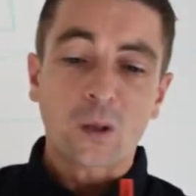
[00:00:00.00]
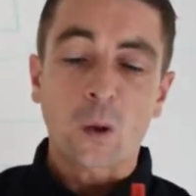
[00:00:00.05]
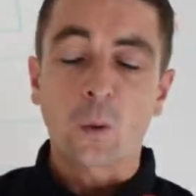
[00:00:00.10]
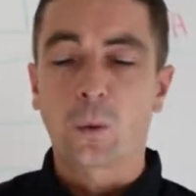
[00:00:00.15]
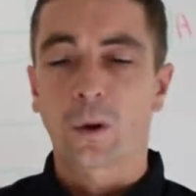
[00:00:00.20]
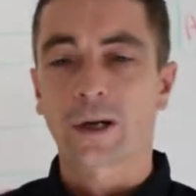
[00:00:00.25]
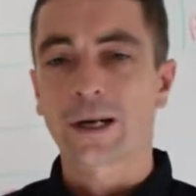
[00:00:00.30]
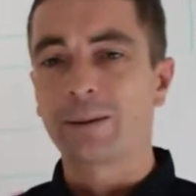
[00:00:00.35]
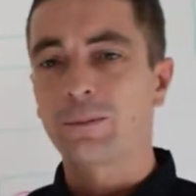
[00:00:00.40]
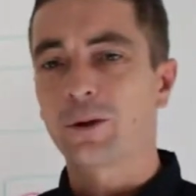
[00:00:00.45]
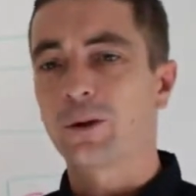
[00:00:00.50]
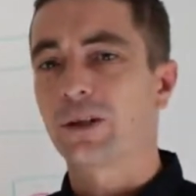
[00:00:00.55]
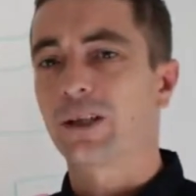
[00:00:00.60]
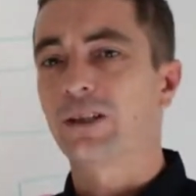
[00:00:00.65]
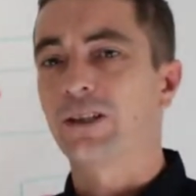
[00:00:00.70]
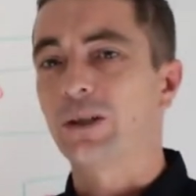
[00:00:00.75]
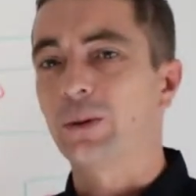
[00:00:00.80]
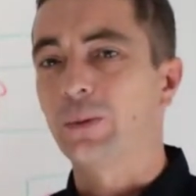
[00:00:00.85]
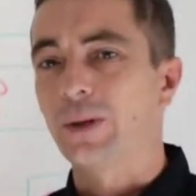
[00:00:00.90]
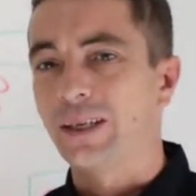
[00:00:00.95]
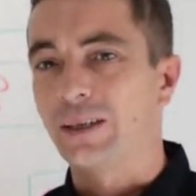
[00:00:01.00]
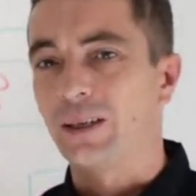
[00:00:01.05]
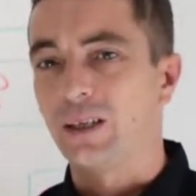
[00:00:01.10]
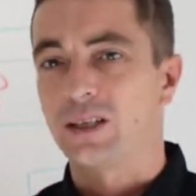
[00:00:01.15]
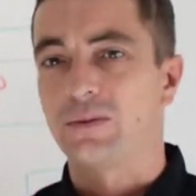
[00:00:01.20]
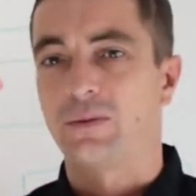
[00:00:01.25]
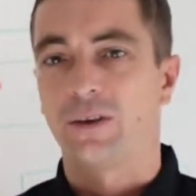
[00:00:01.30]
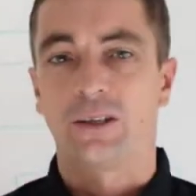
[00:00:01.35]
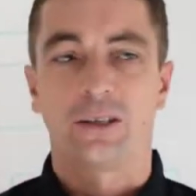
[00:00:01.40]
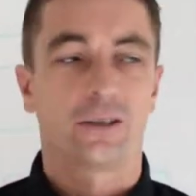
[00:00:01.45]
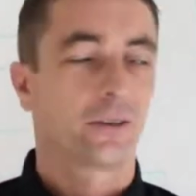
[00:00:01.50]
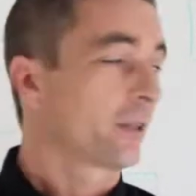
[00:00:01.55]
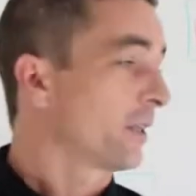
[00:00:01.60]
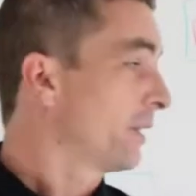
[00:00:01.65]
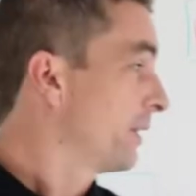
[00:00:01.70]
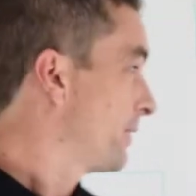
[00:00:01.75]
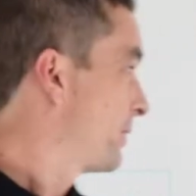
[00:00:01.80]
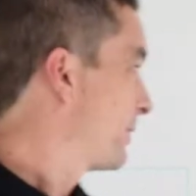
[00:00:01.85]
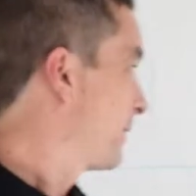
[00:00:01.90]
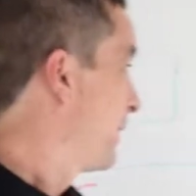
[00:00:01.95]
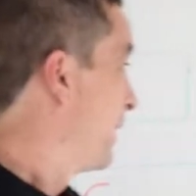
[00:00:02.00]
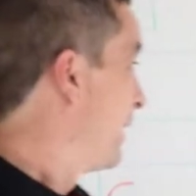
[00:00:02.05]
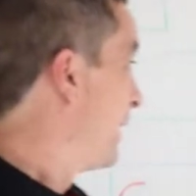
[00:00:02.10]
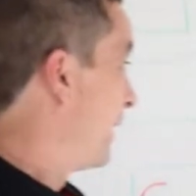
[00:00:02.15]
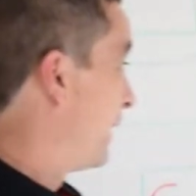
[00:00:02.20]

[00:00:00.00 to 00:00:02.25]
what I'm going to do in this video, guys,